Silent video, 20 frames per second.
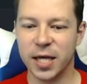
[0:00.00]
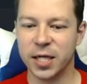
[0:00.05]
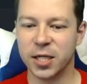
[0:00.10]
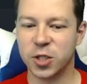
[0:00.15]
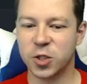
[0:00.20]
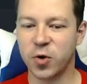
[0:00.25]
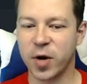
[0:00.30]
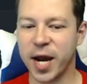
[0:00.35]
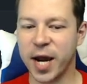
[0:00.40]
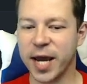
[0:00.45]

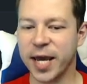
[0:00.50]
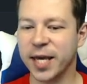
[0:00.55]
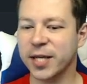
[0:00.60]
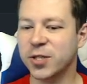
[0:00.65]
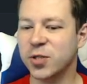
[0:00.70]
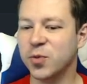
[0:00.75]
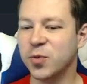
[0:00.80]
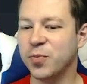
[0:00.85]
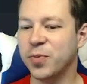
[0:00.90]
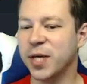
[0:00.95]
Trying
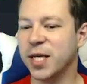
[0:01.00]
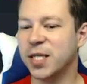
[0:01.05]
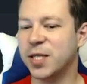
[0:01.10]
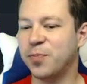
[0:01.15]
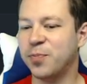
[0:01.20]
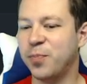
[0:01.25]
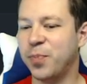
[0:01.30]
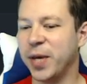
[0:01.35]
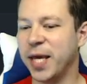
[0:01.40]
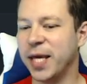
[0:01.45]
to beat
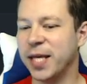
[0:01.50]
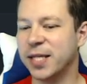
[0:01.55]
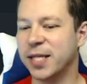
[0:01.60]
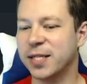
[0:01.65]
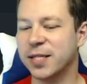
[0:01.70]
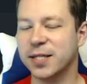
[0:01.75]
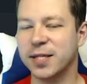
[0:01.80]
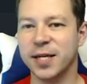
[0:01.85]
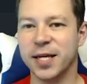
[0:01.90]
Pete